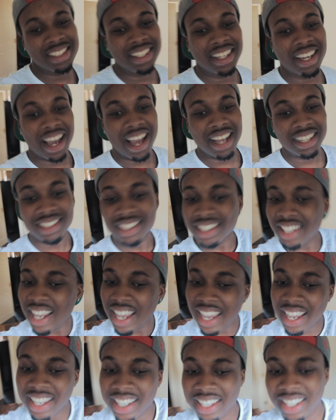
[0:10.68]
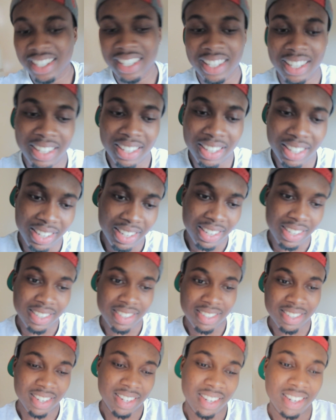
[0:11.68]
here, and today
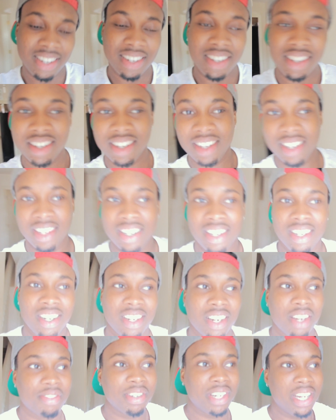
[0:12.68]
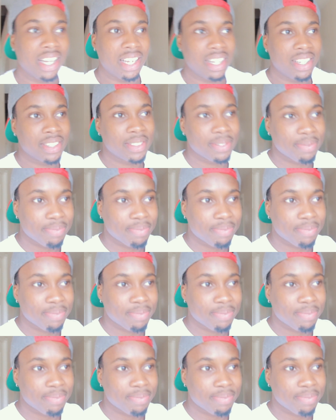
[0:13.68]
is another day.